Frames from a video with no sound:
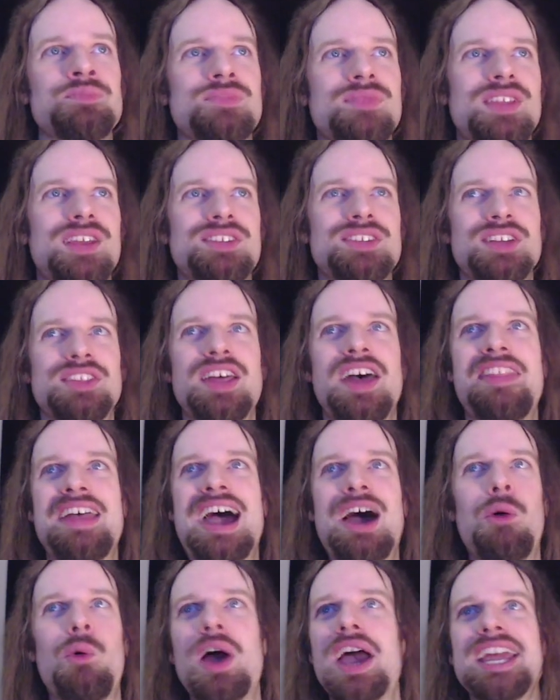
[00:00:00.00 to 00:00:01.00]

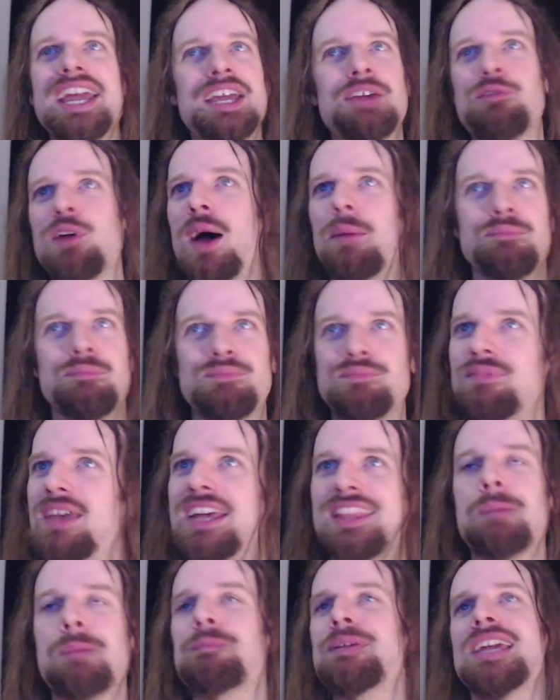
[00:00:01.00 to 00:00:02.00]
that way, if I
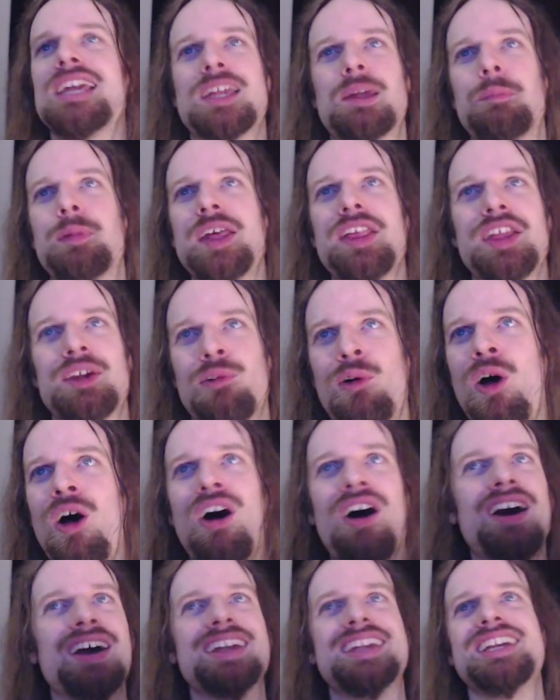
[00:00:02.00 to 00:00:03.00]
end up being completely
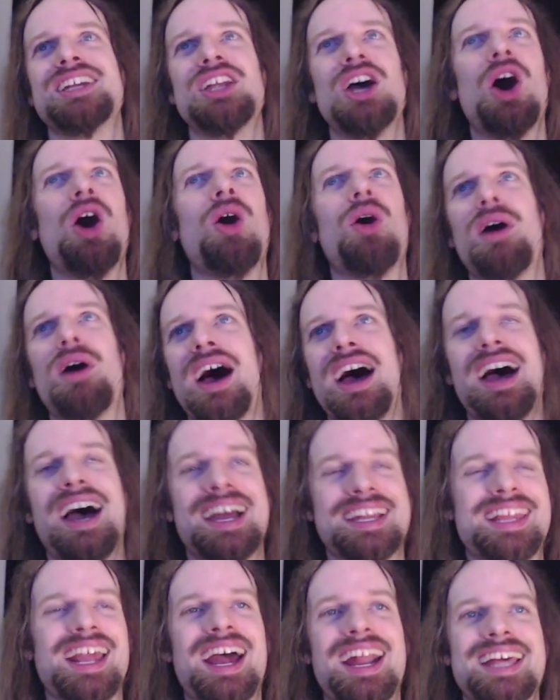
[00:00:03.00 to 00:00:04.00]
wrong, I
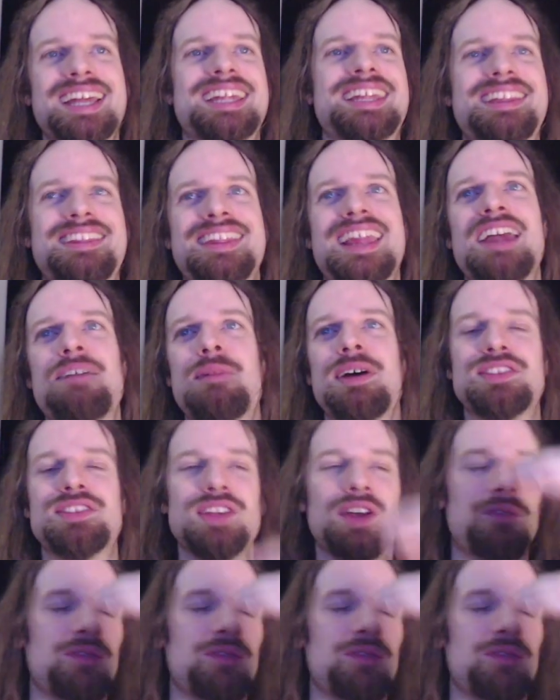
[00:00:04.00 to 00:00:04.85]
kind of gave myself a